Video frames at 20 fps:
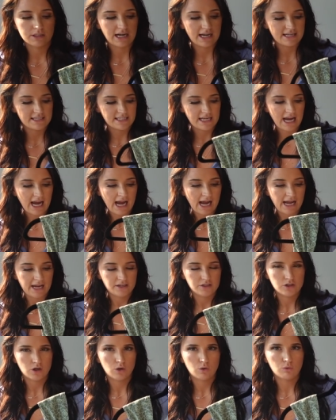you guys,
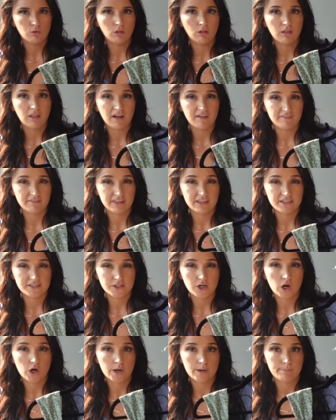I don't love
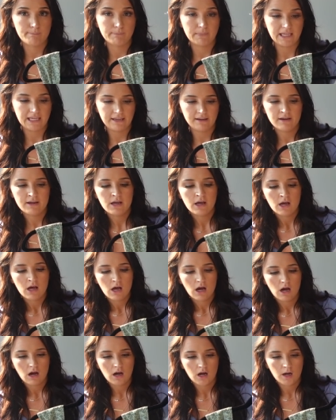this on me.
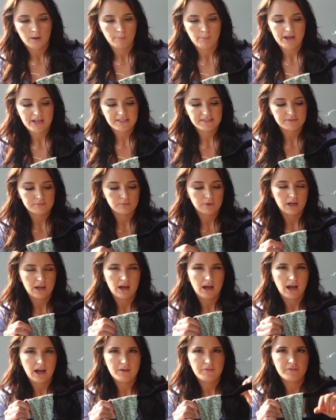
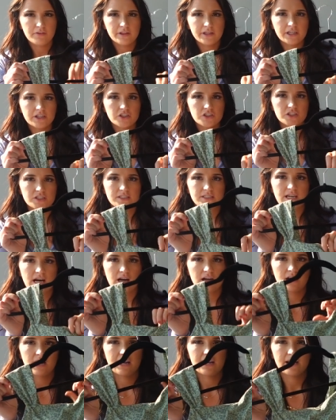I feel like it's just
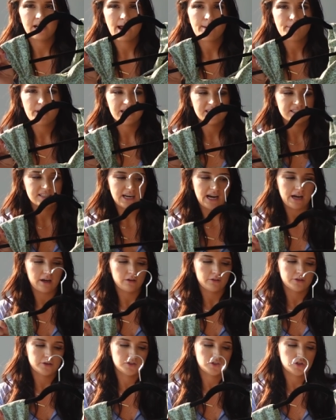not my
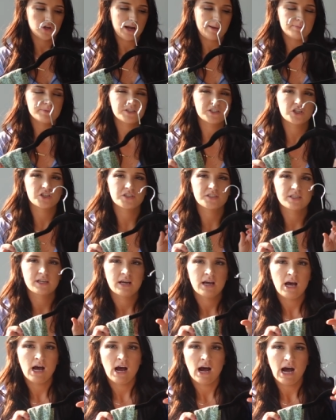style. The straps just,
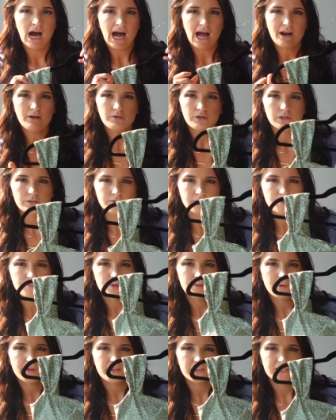I don't know,
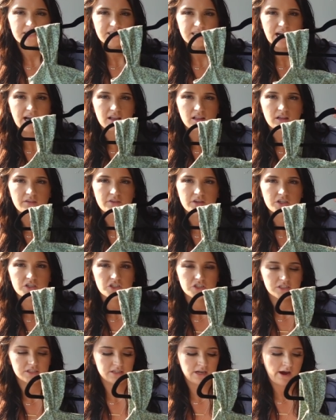something about the style of it is
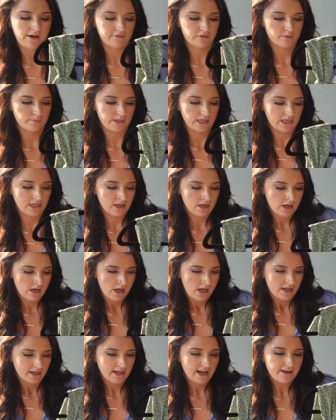just not for me.
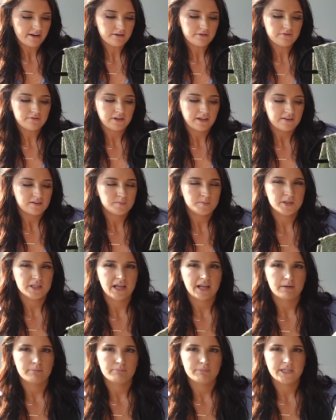Kind of gives me
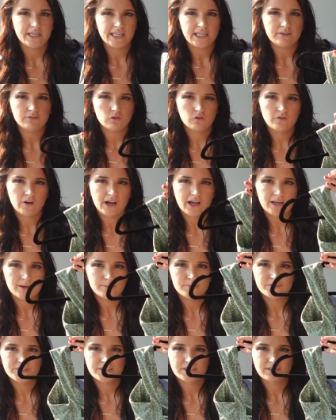like medieval
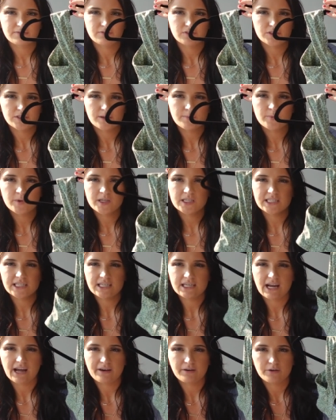vibes for some
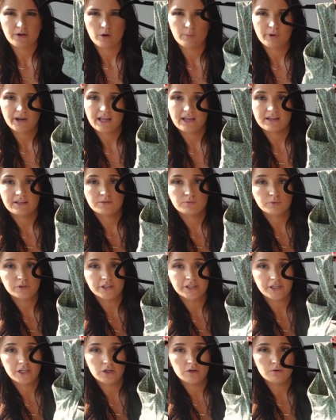reason, I don't know, but it's
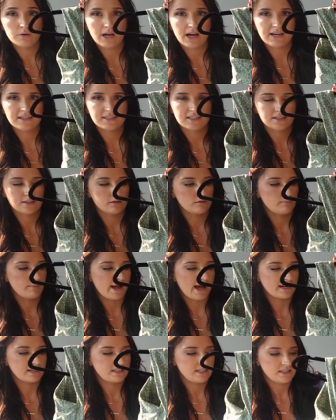really cute. It has this little
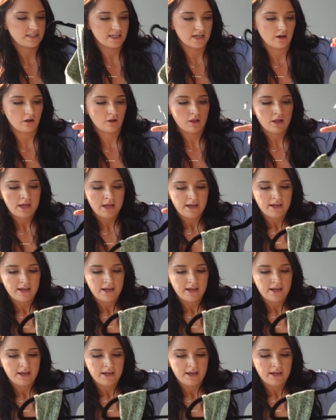back detail.